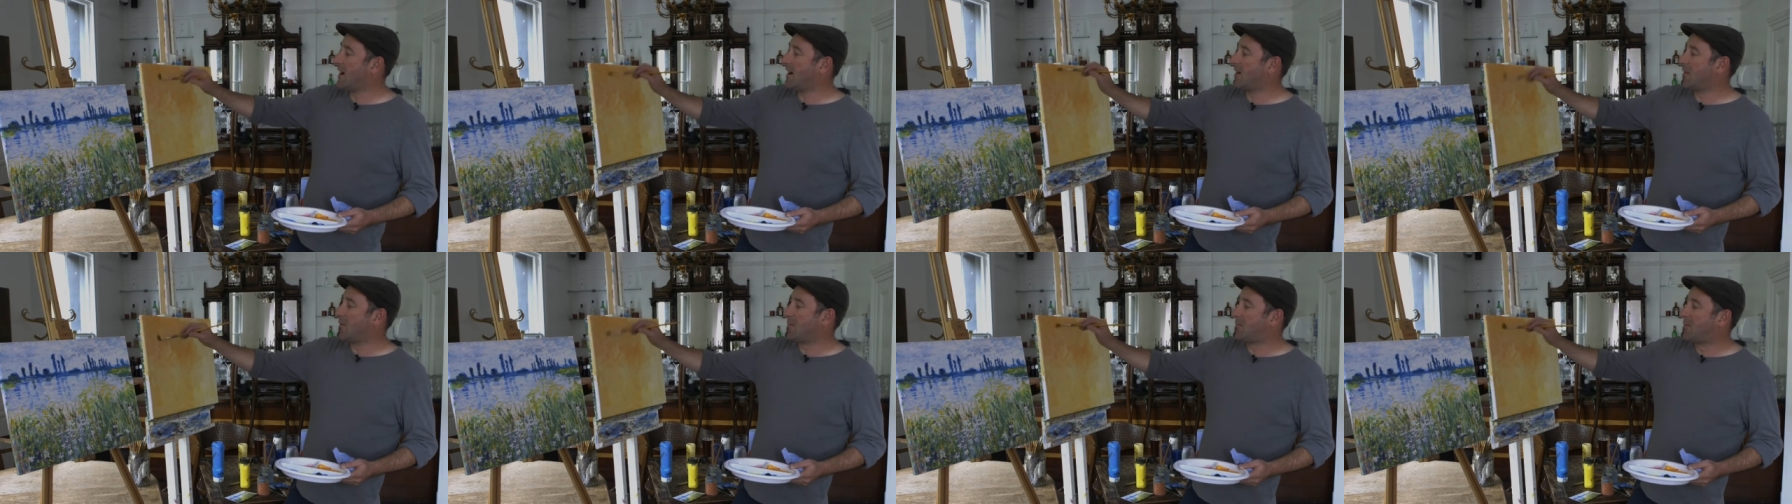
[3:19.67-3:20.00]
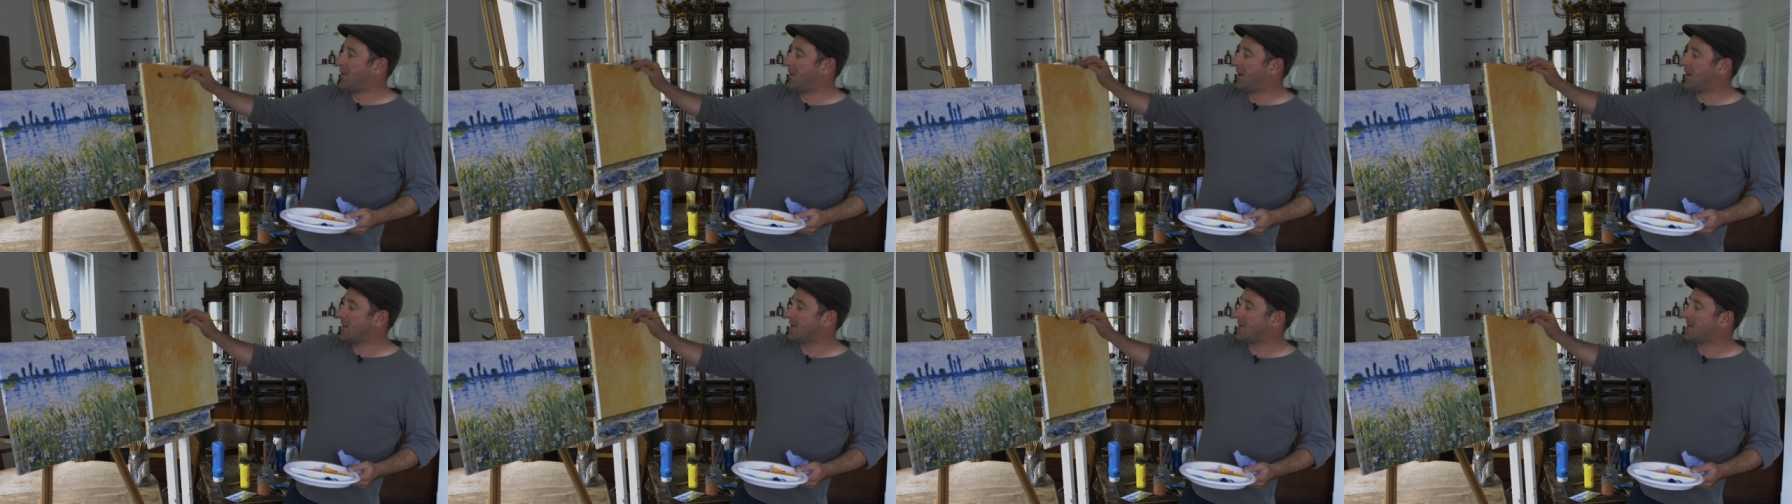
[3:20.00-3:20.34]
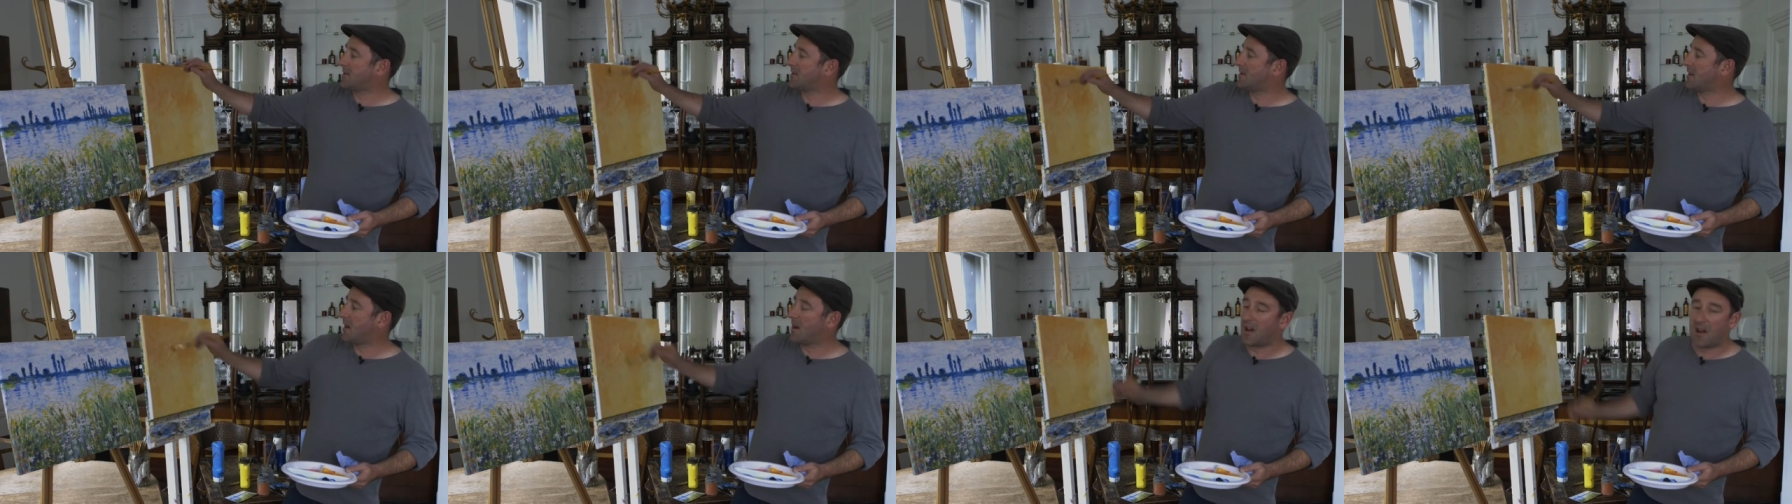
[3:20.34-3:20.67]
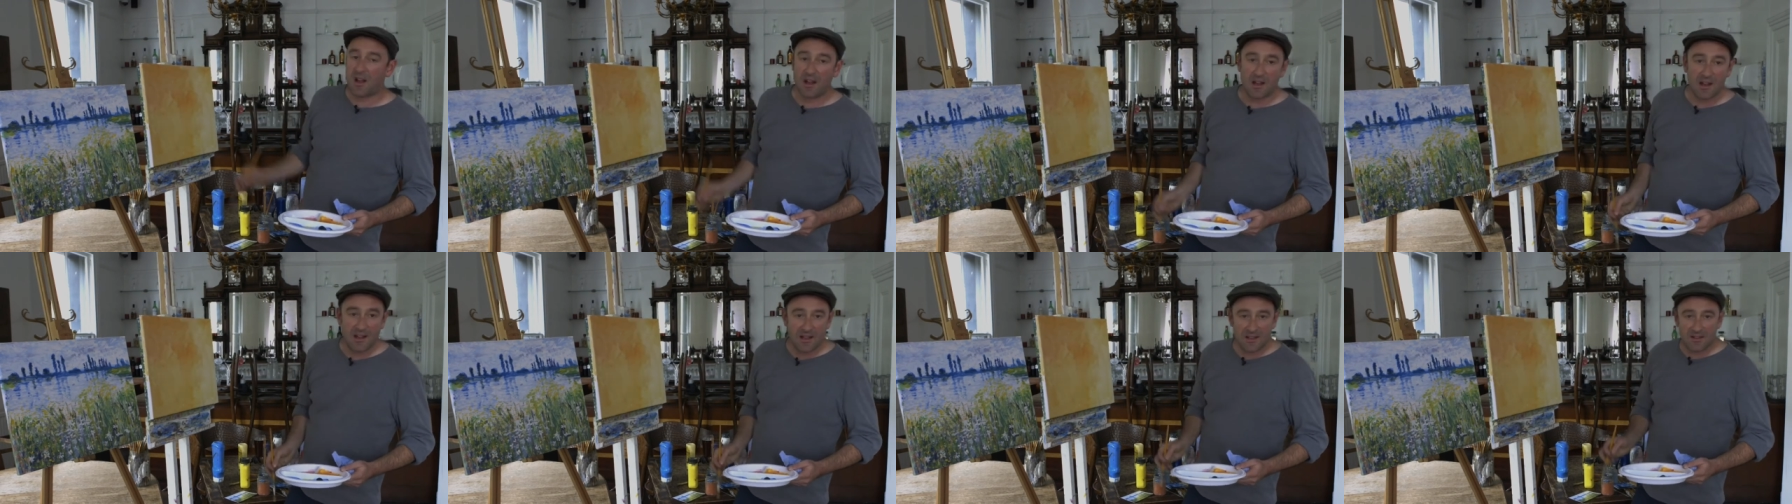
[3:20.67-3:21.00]
out, but
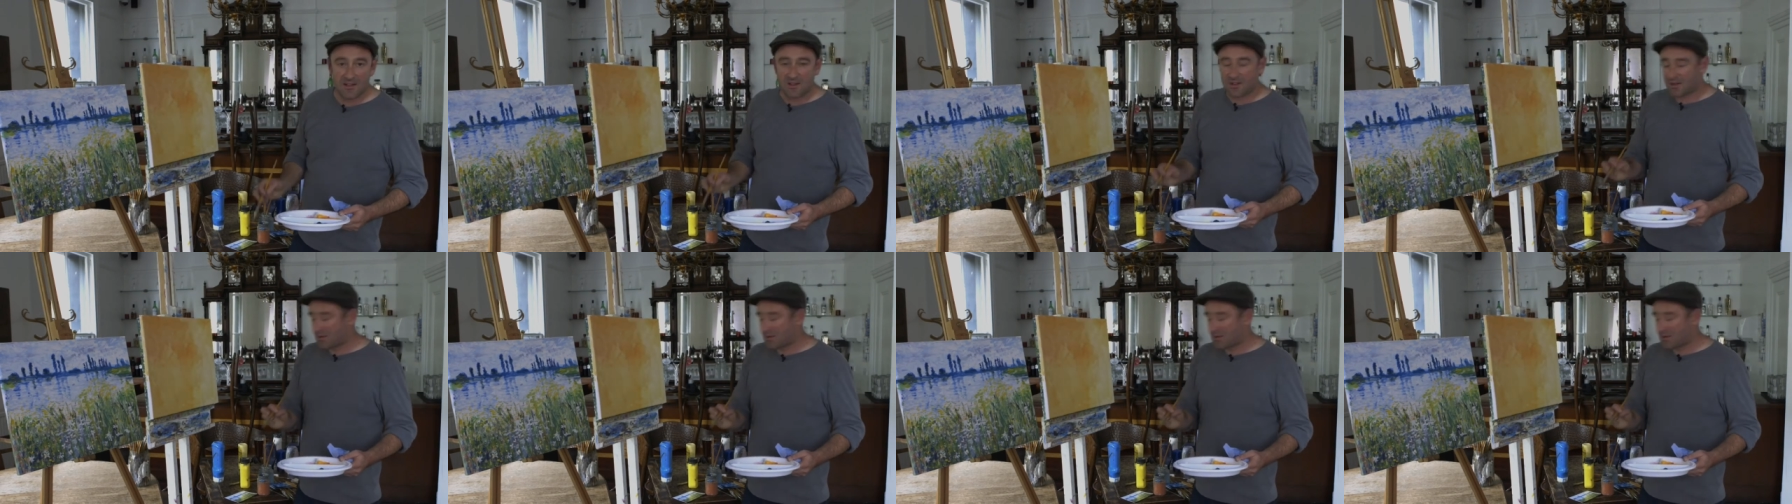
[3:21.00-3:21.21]
uh, it's